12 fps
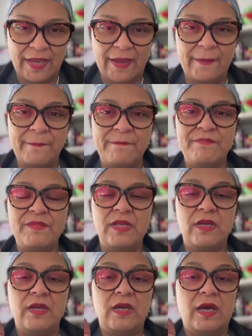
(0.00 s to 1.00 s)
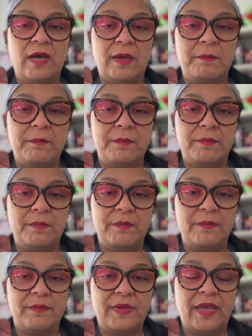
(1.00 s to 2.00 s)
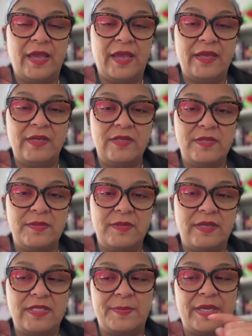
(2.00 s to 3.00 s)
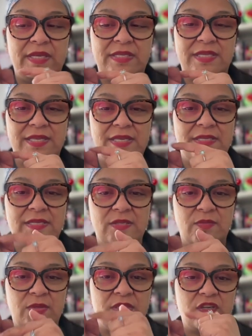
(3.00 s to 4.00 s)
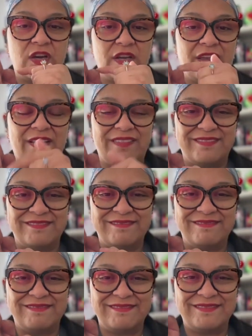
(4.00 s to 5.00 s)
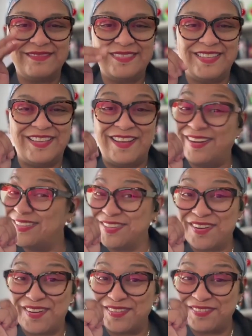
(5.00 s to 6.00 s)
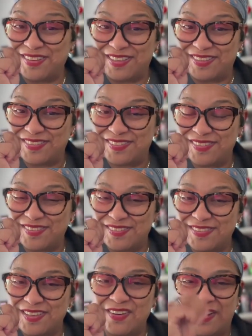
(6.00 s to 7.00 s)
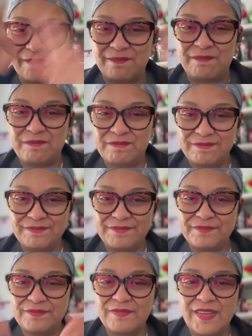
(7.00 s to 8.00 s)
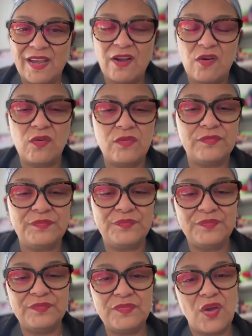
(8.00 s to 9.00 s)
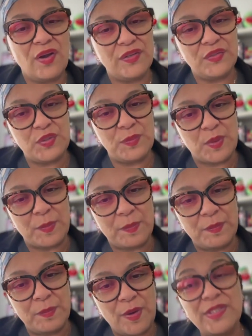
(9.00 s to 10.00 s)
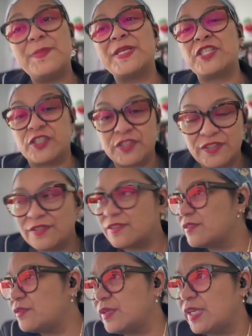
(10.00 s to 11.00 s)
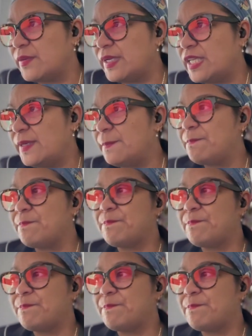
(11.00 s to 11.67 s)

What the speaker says: Okay. Um, and that's because this is what's talking, not all of this. Okay. Now on to pictures really quickly.